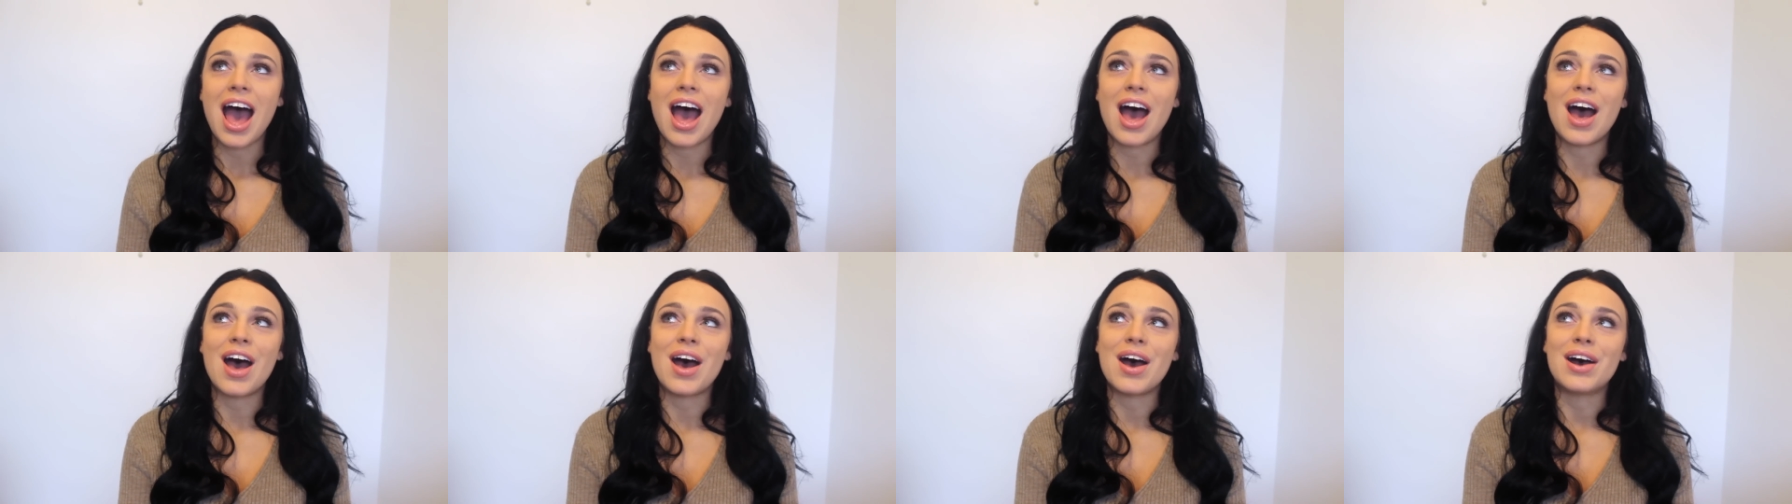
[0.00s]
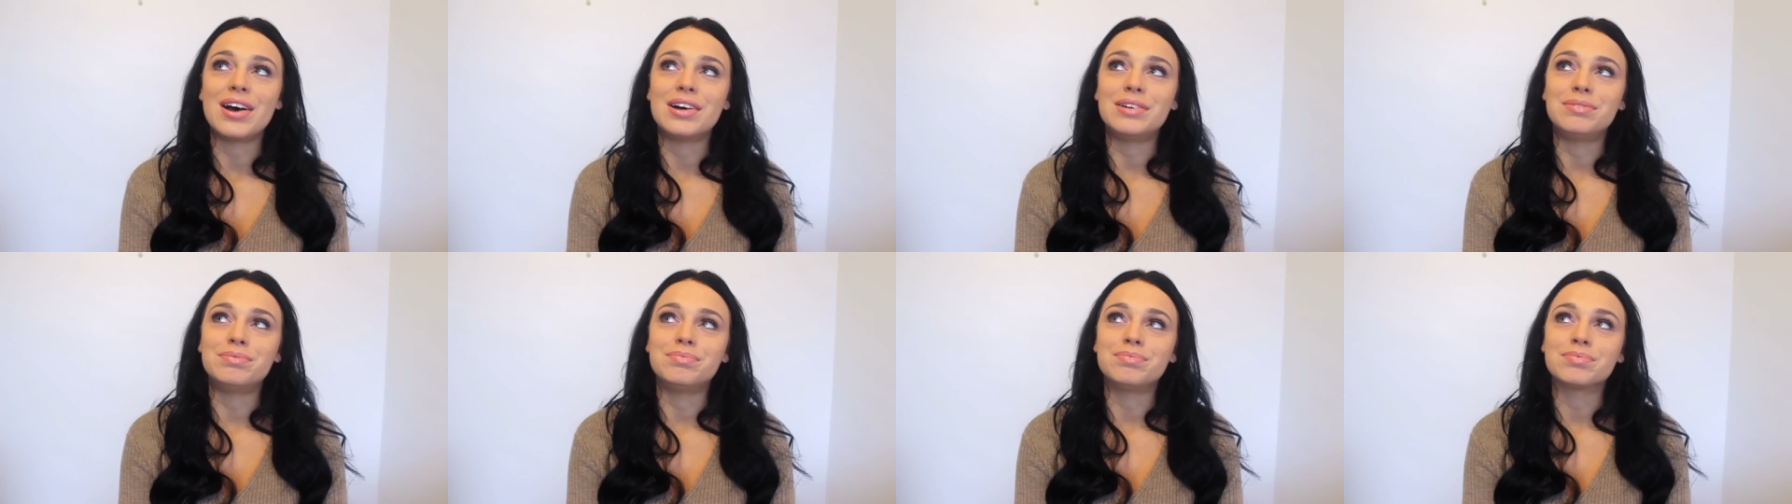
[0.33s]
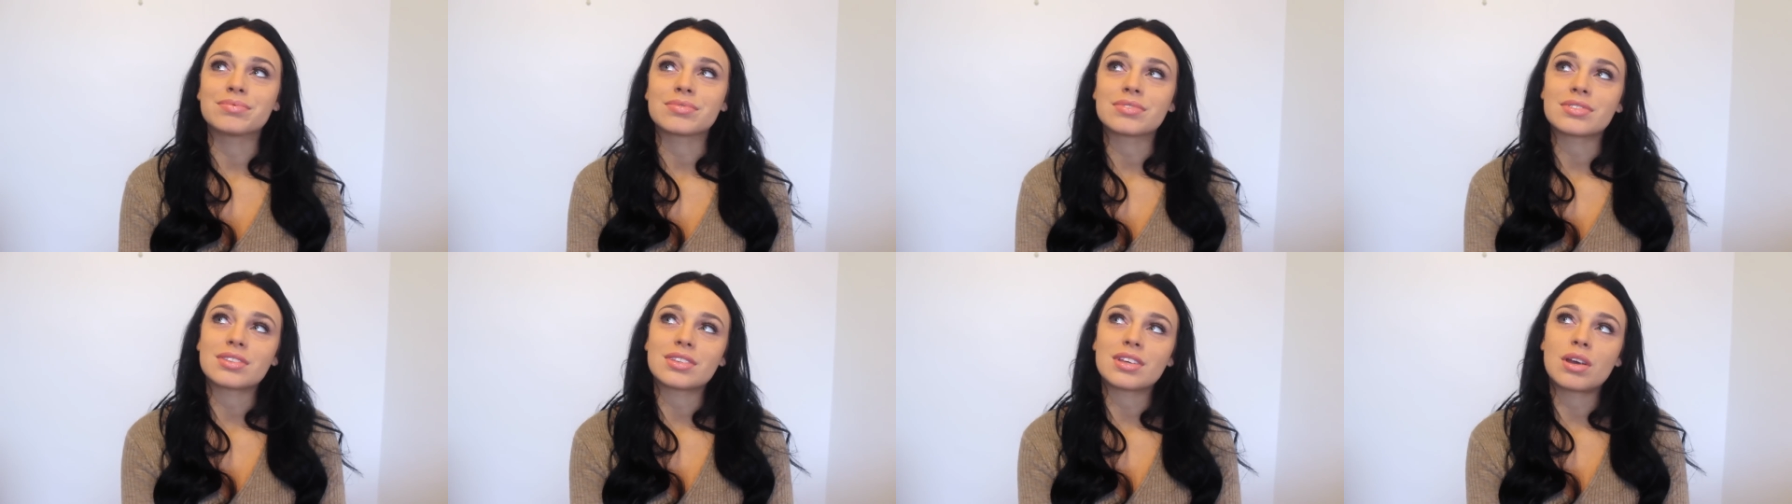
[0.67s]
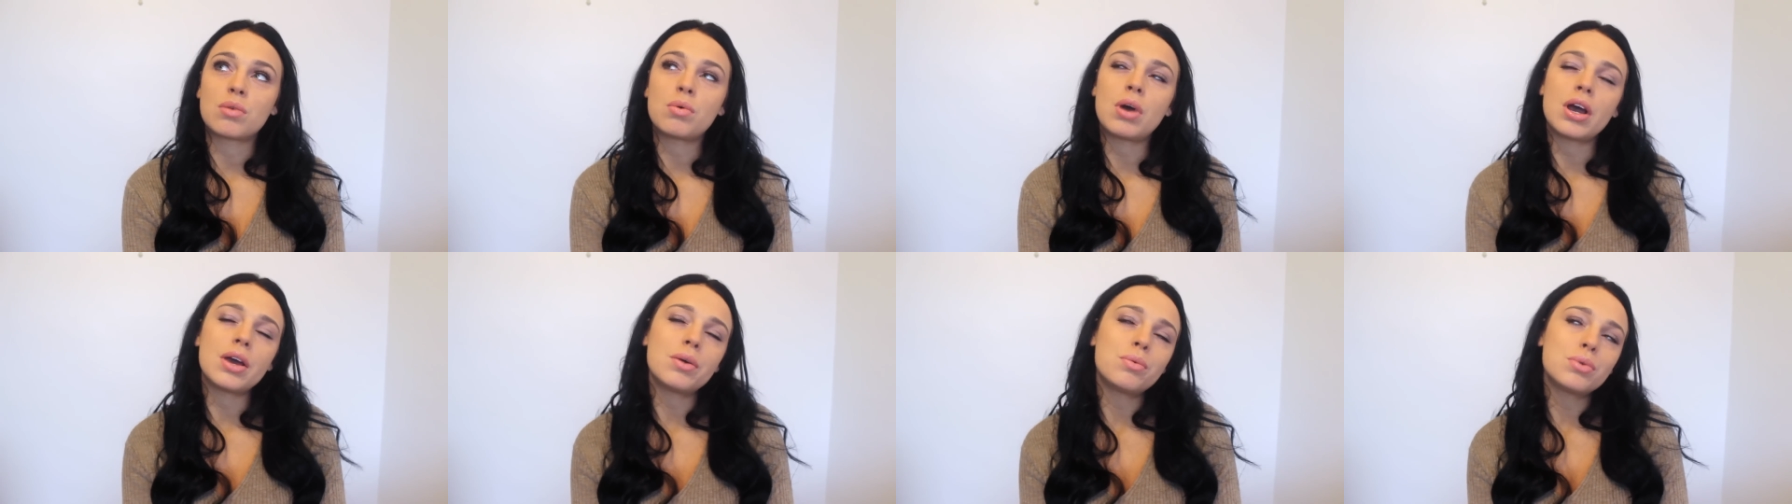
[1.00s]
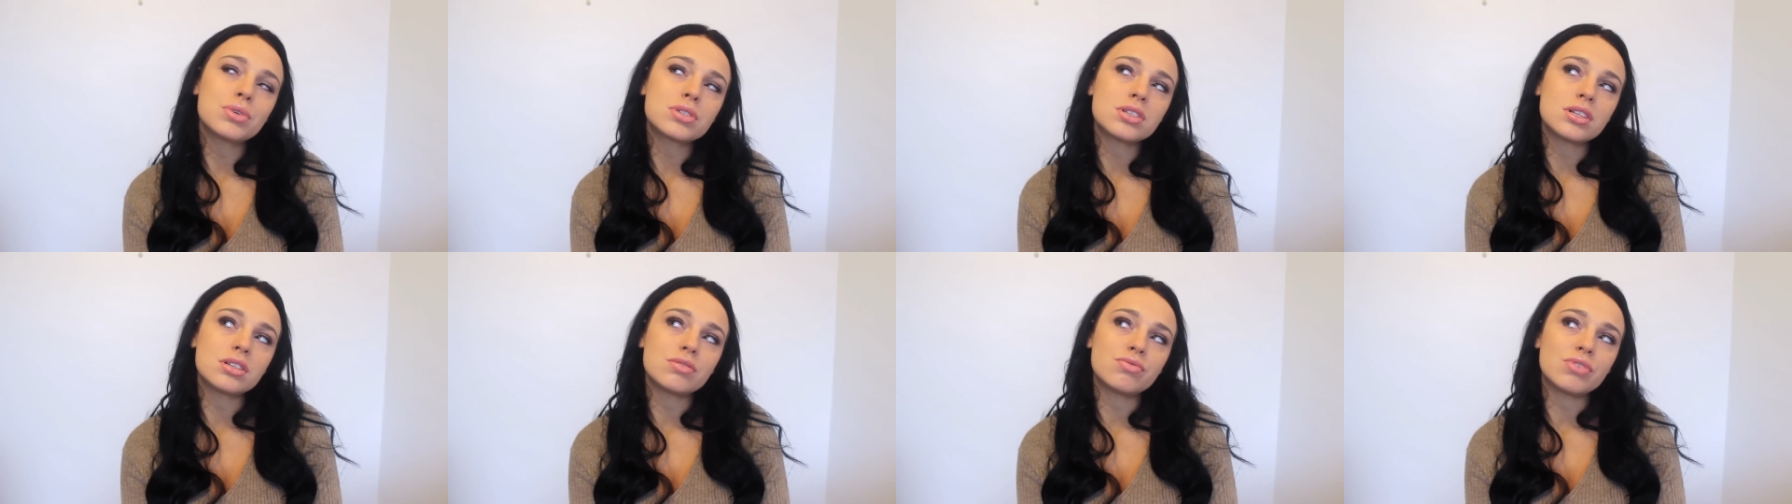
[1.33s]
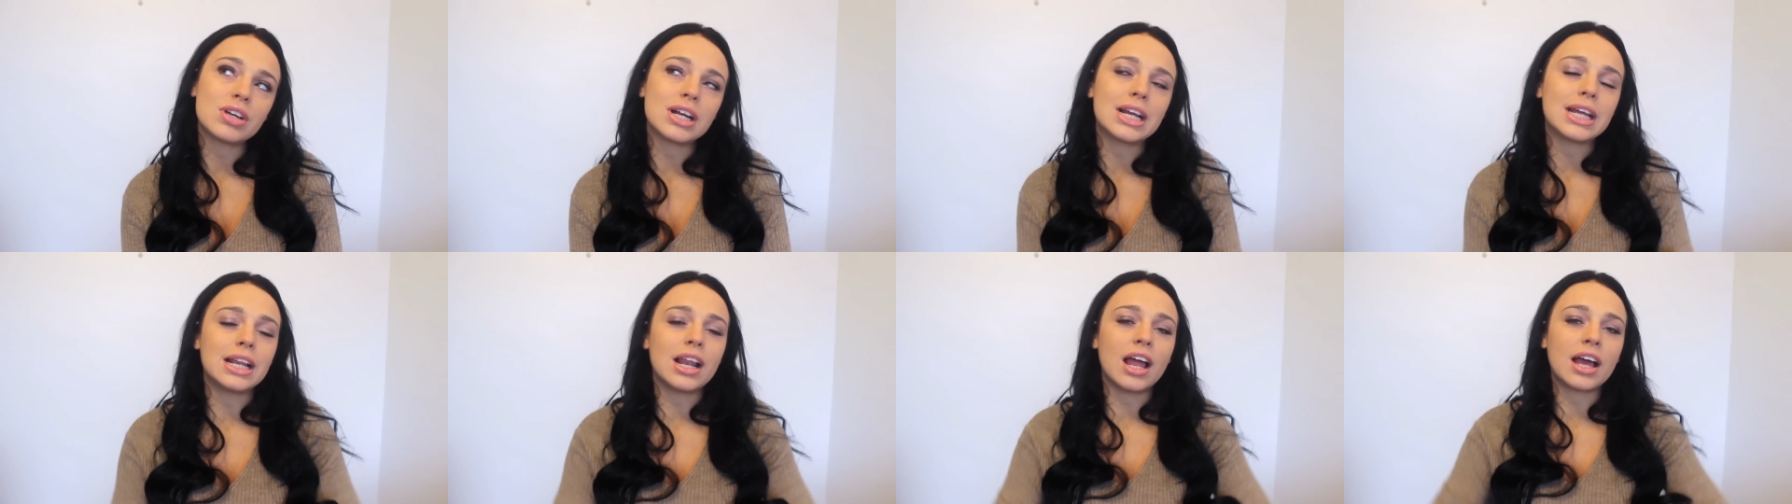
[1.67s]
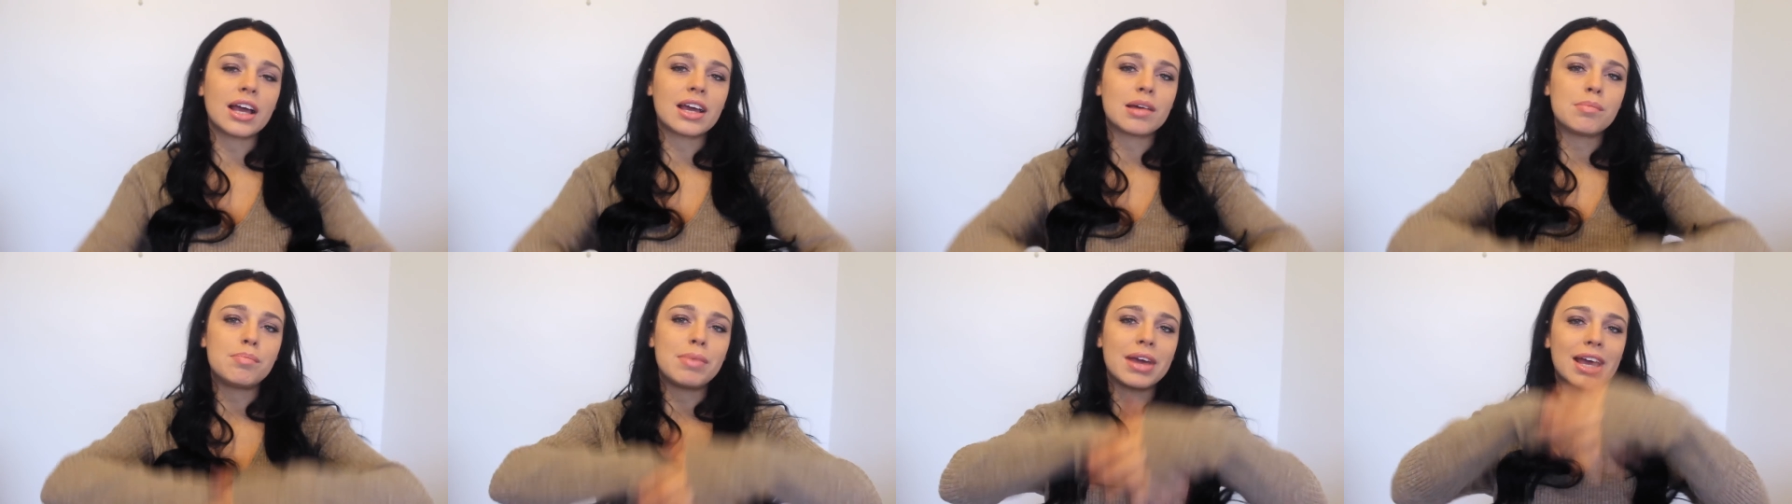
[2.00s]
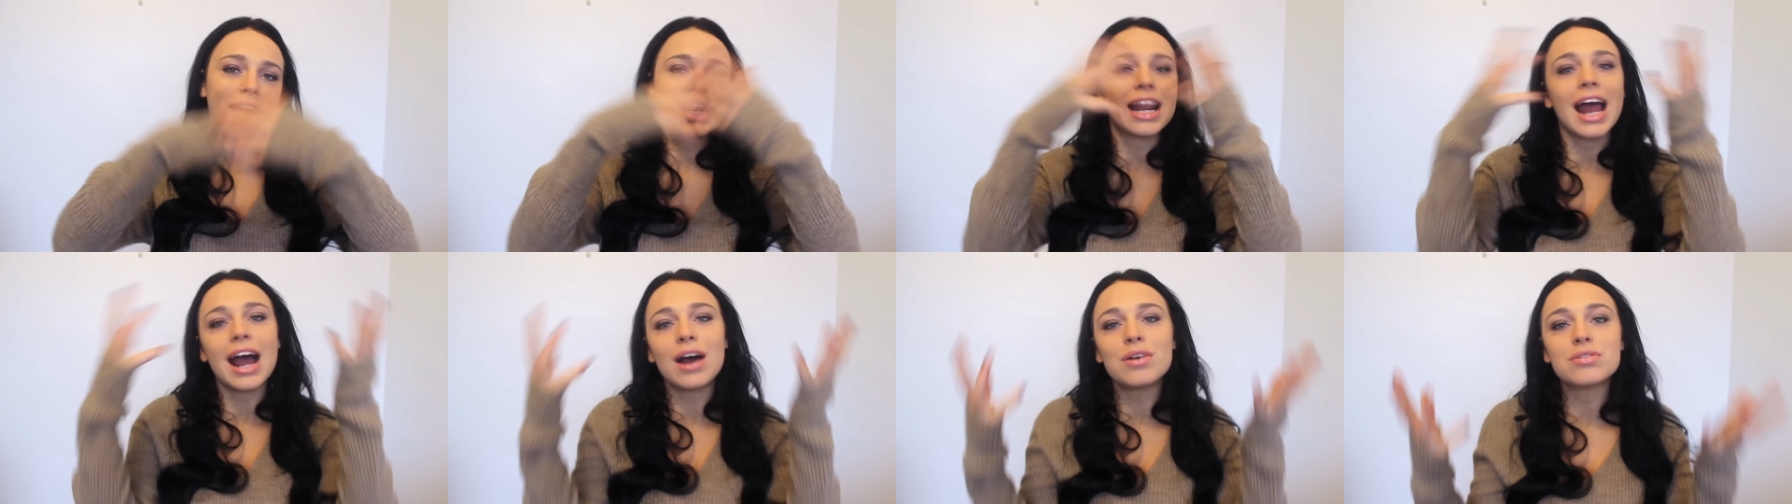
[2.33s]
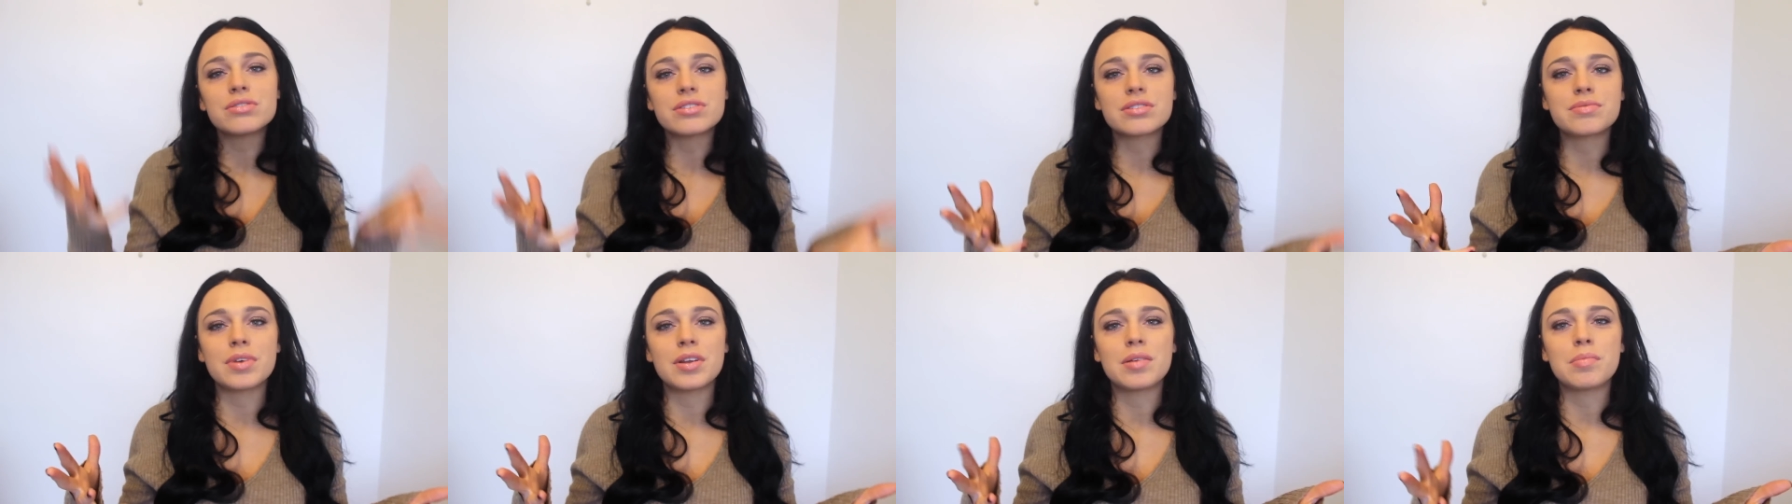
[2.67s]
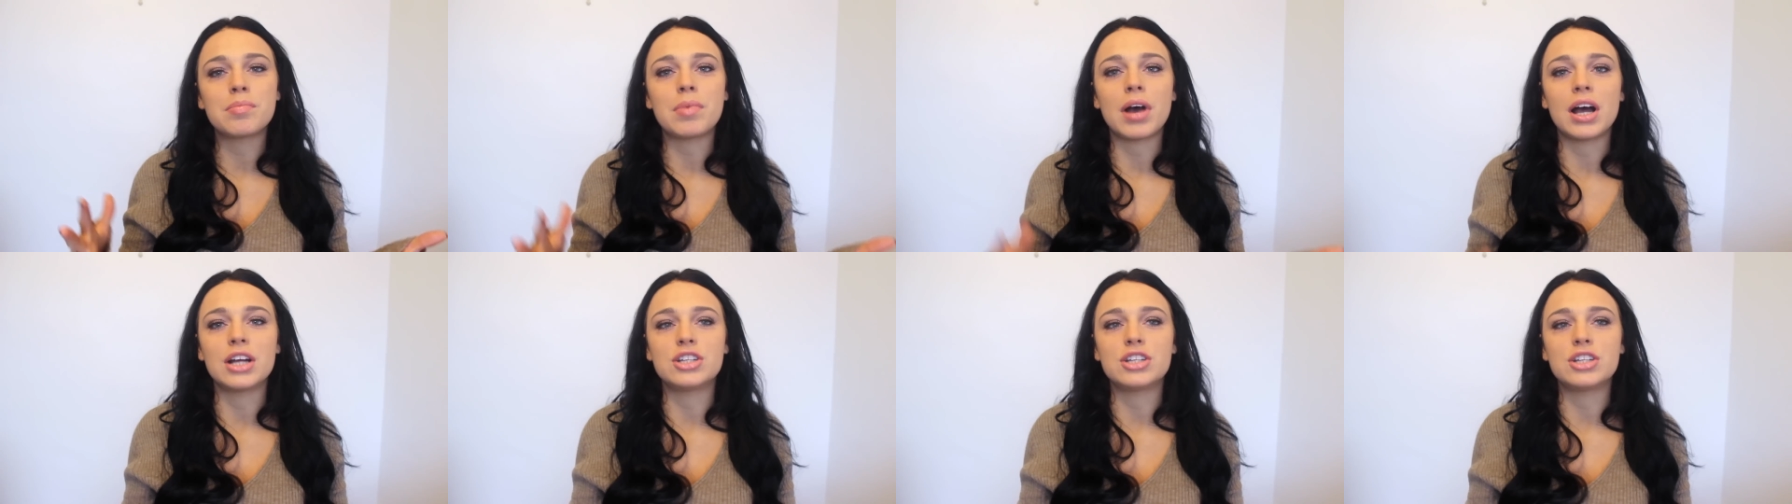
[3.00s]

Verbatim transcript: Um, well, it wasn't really like a big announcement,